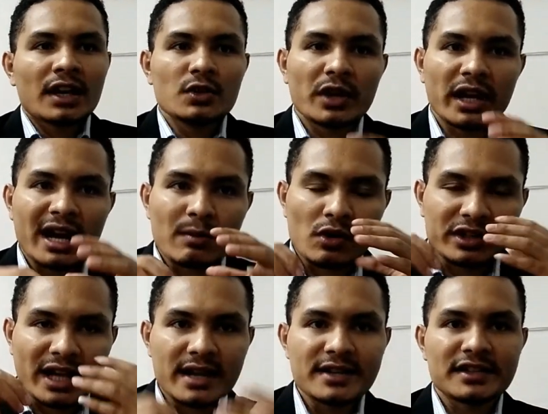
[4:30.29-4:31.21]
You can
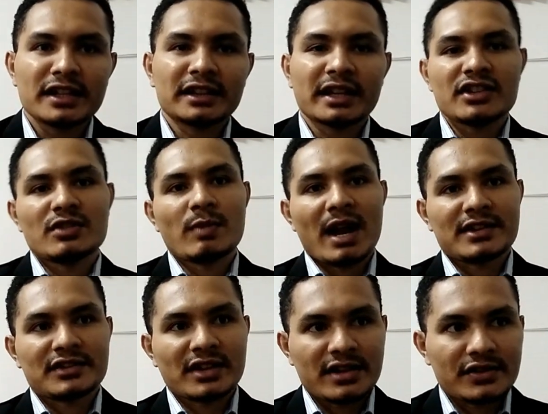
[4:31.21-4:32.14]
amortize intangible
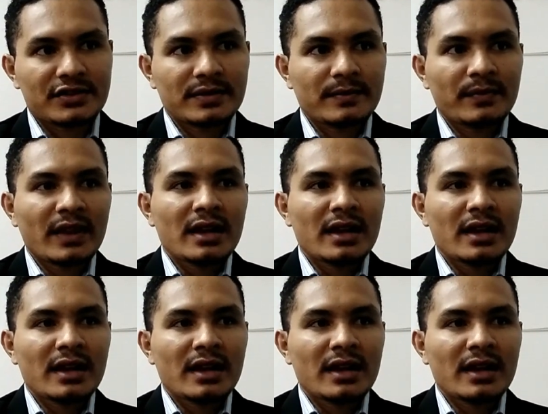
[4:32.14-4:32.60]
assets.